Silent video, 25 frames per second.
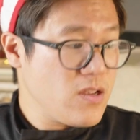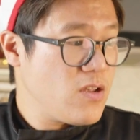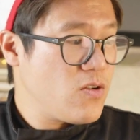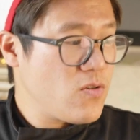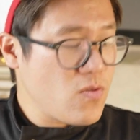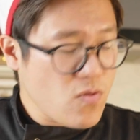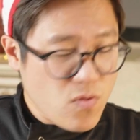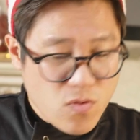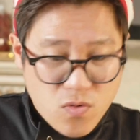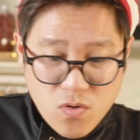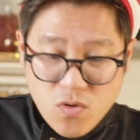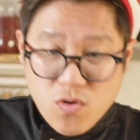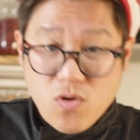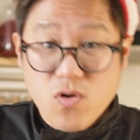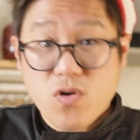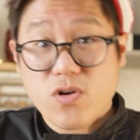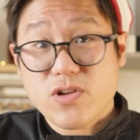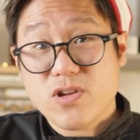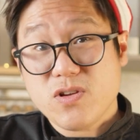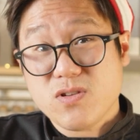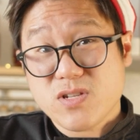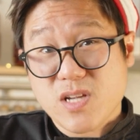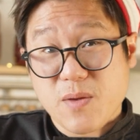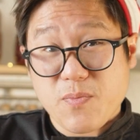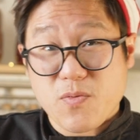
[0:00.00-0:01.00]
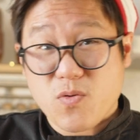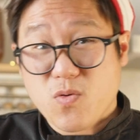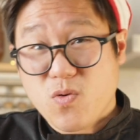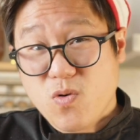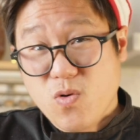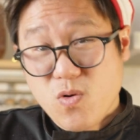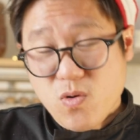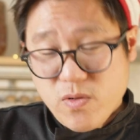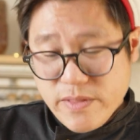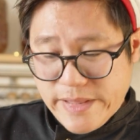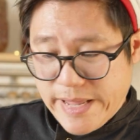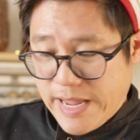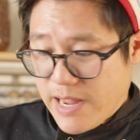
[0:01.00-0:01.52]
and use up
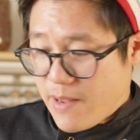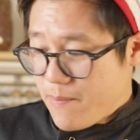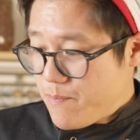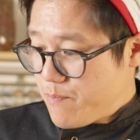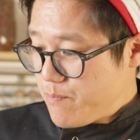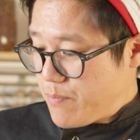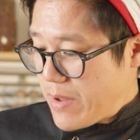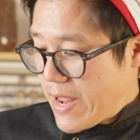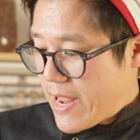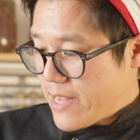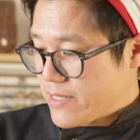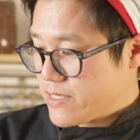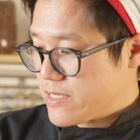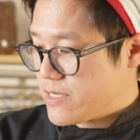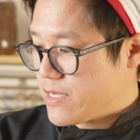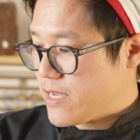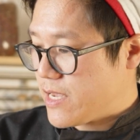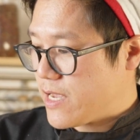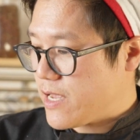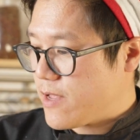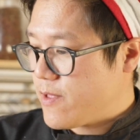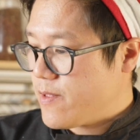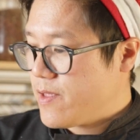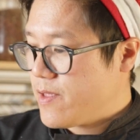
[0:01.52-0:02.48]
all that batter.